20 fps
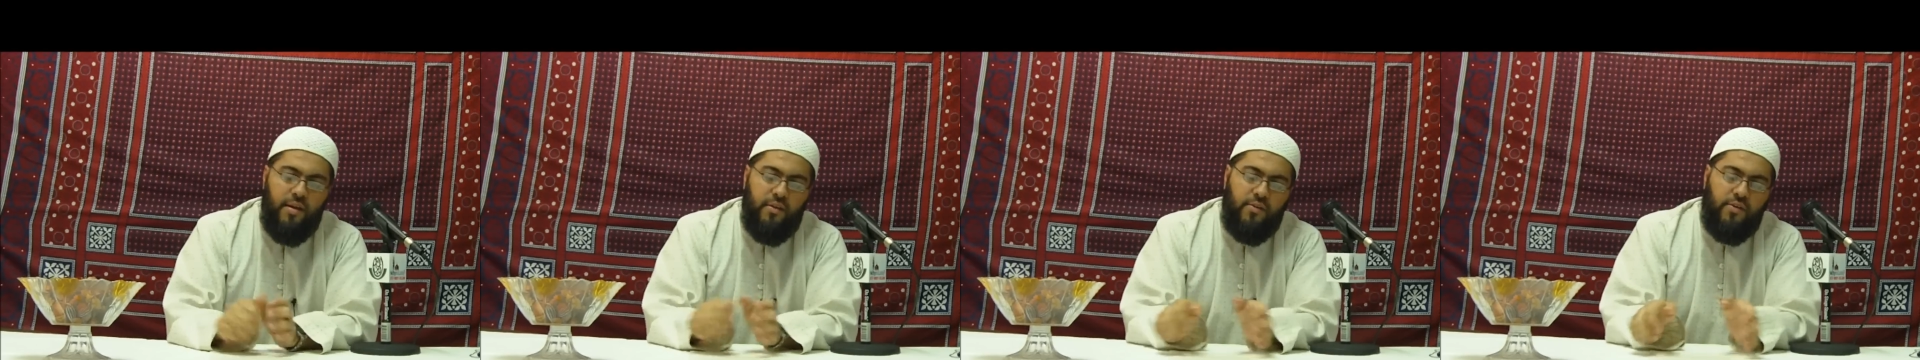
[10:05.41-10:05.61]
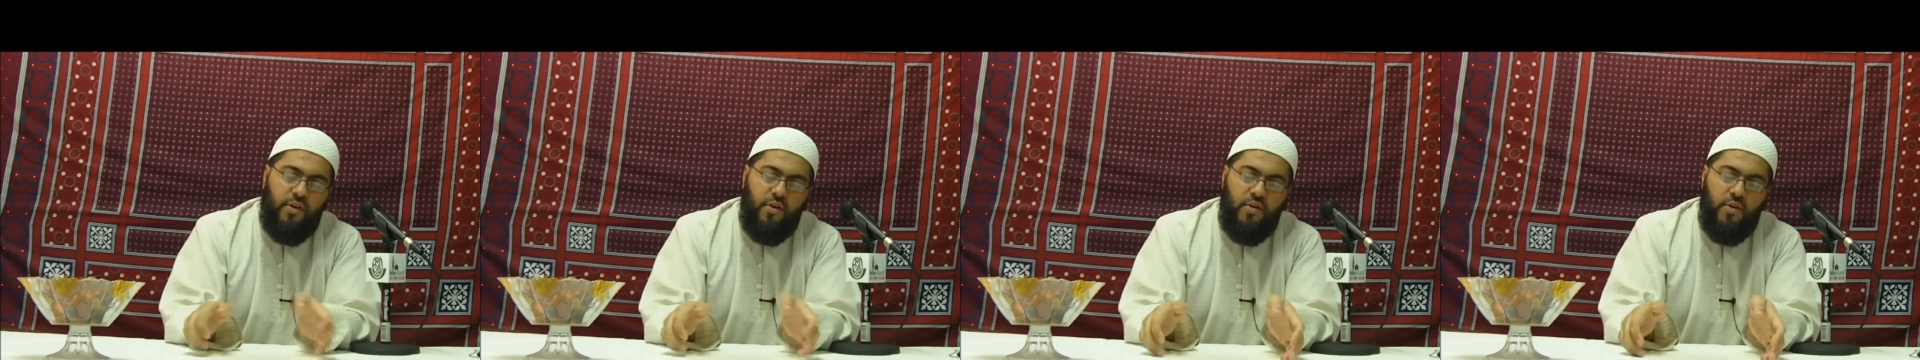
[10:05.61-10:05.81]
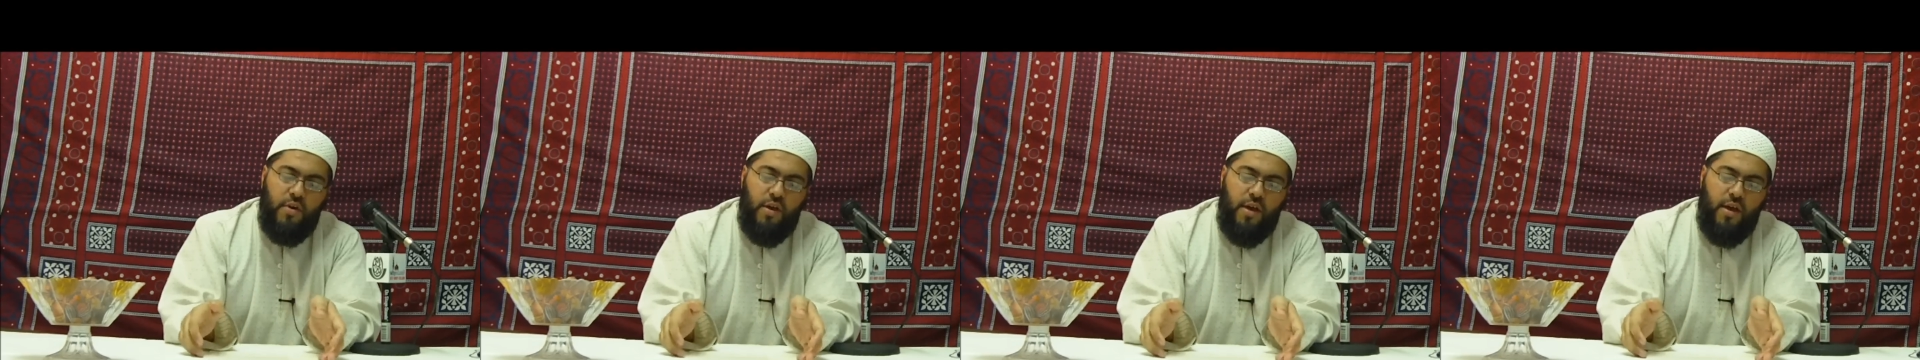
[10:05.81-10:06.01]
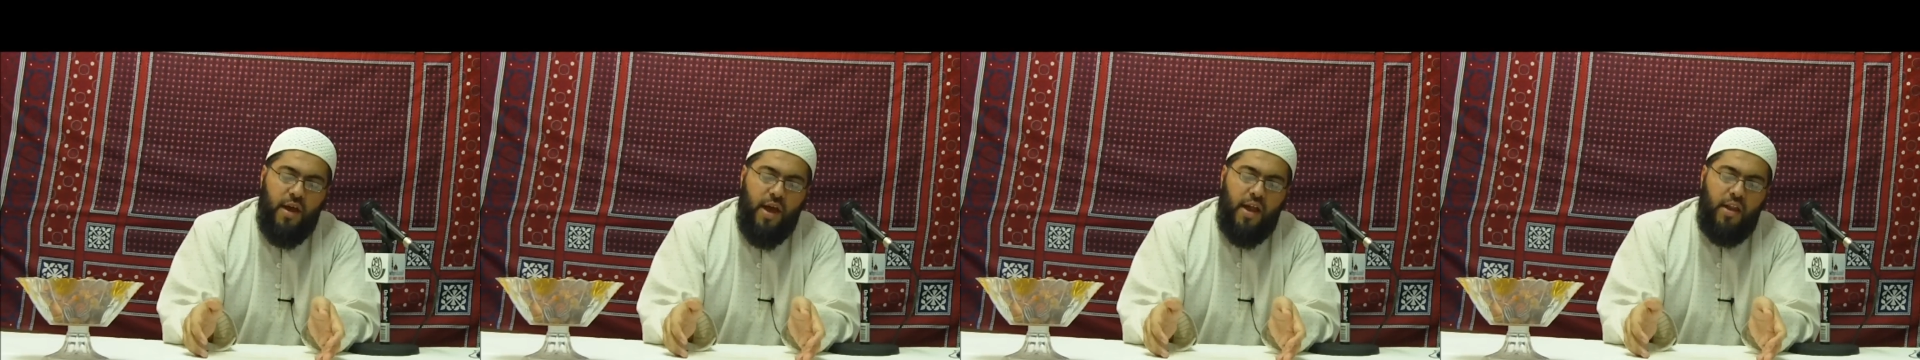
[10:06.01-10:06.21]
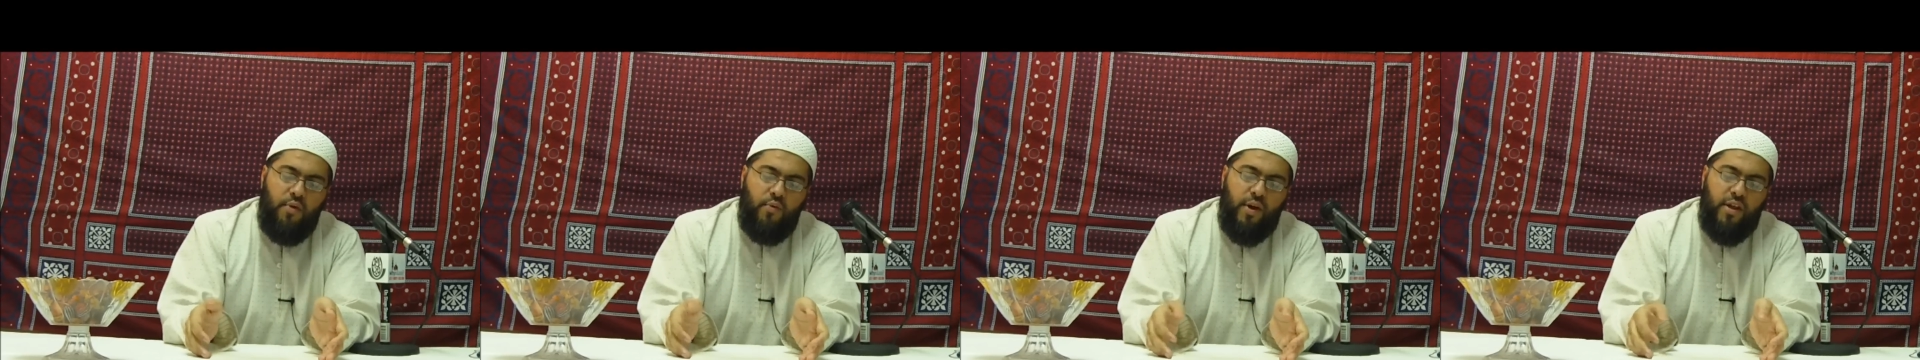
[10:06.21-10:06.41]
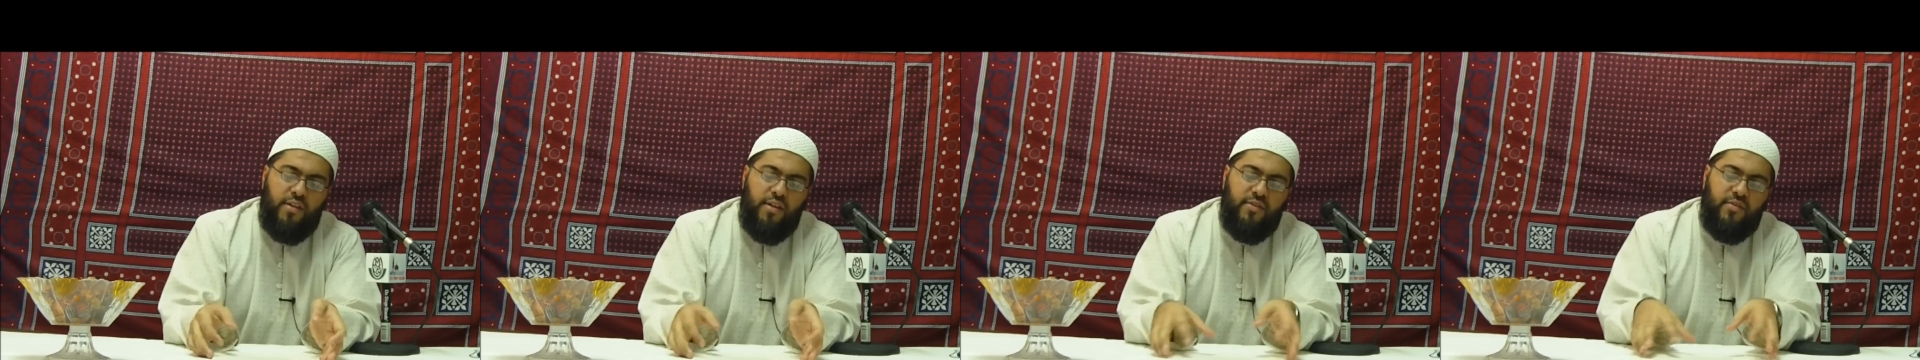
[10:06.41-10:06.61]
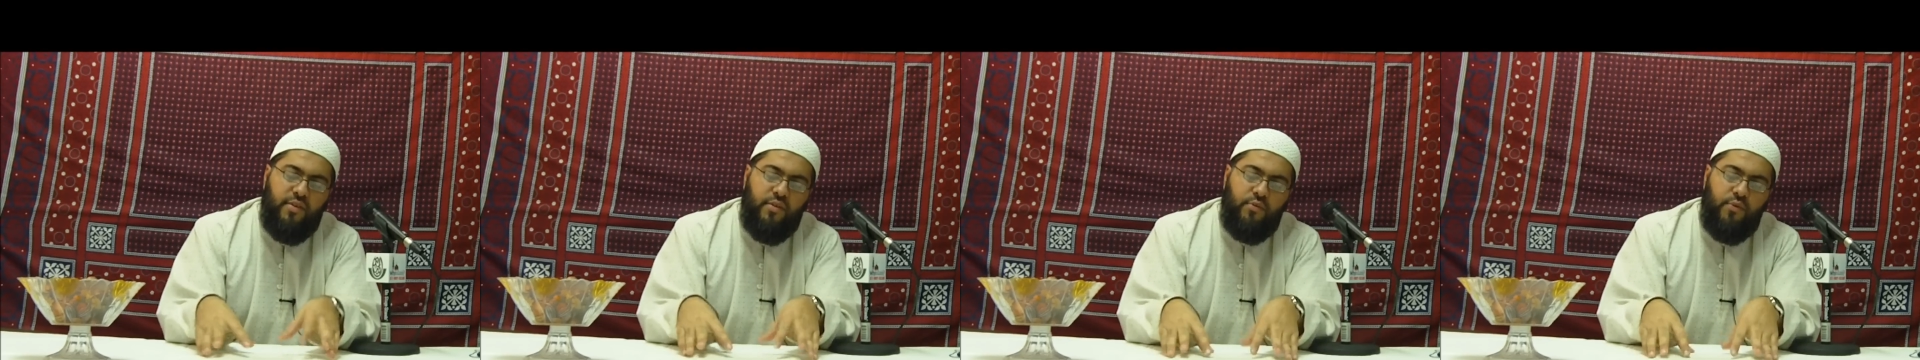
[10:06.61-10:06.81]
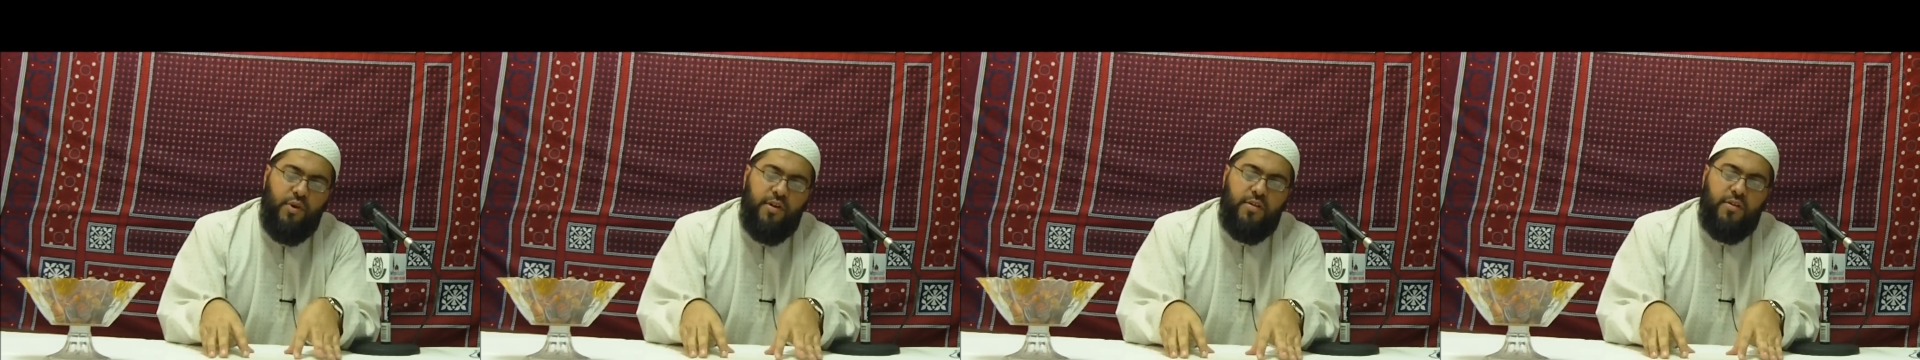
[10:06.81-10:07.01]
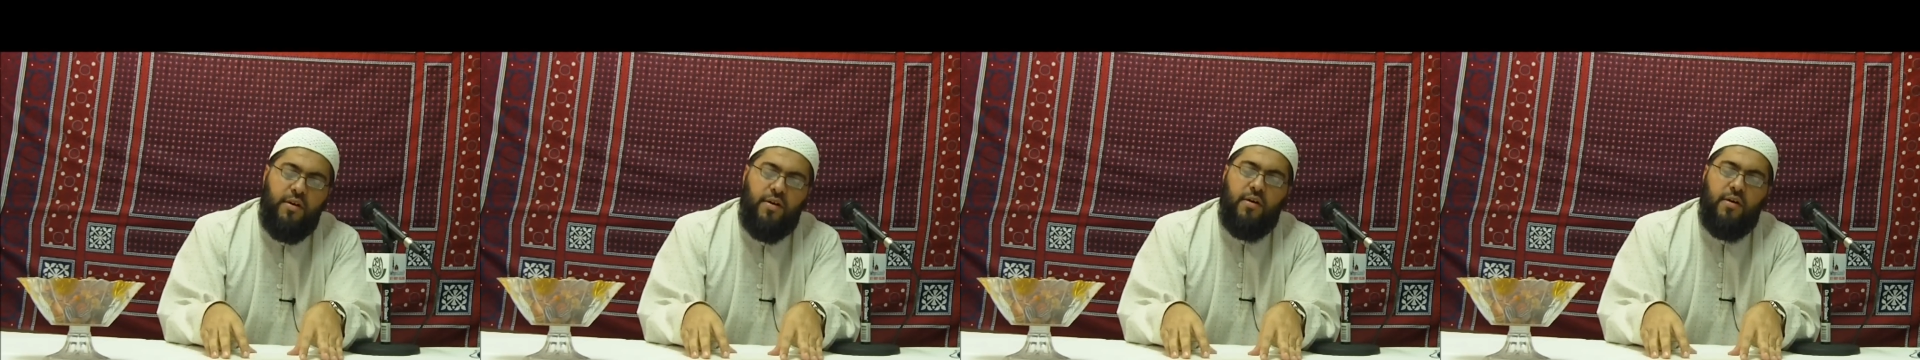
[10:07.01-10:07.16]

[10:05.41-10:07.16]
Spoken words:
So anyway, this is what